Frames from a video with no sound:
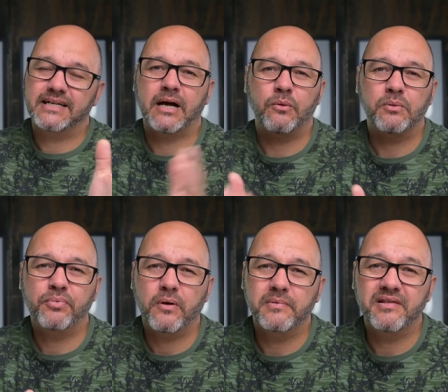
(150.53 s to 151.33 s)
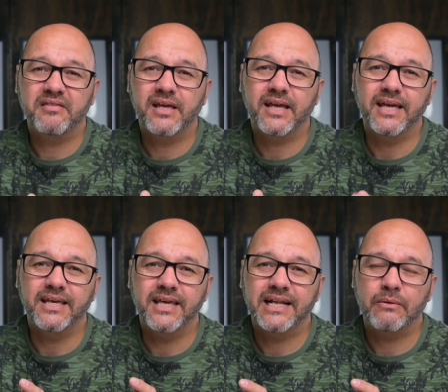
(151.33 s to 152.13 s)
I would probably think
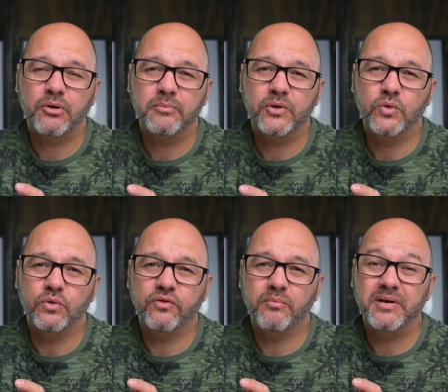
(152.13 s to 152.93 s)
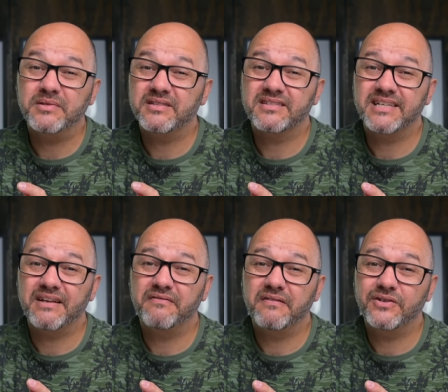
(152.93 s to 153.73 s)
again, I would probably go for maybe the
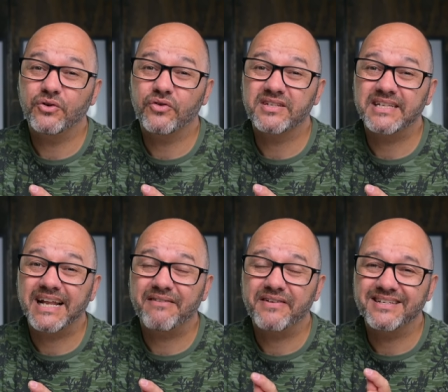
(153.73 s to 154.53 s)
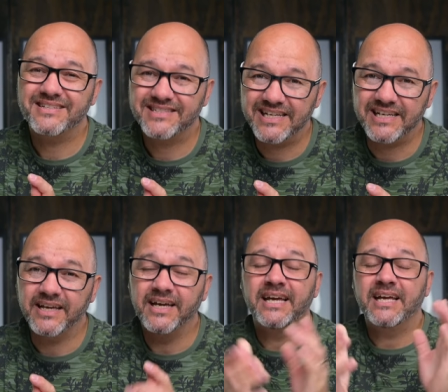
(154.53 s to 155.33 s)
Z50 or the ZFC.
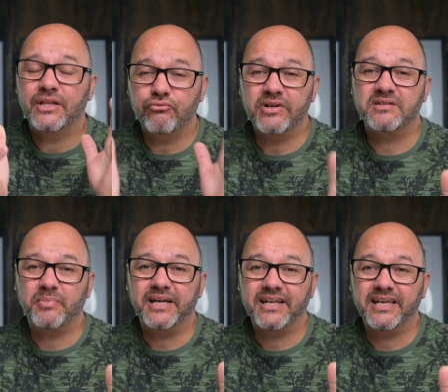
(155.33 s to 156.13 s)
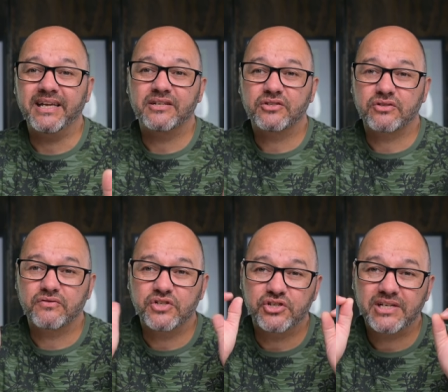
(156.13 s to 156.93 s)
Reason being again is because
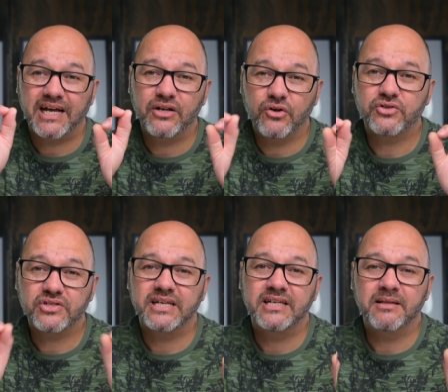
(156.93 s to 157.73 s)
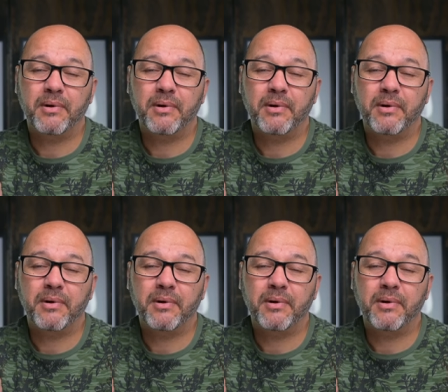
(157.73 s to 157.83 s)
obviously you just cannot see the